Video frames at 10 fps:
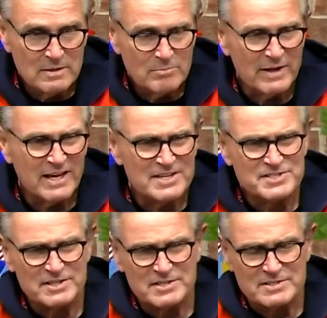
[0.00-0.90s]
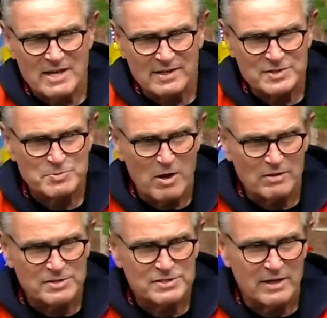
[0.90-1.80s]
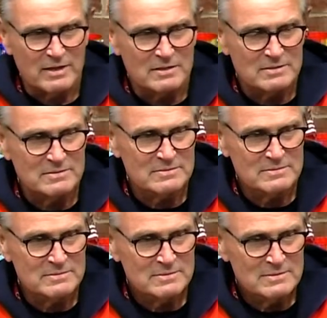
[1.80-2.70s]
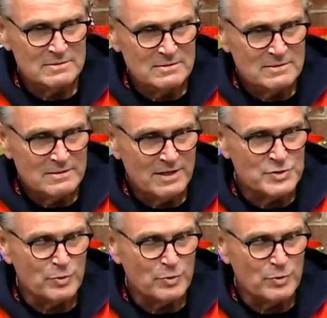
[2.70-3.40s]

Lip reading: My guess is, on a smaller scale, each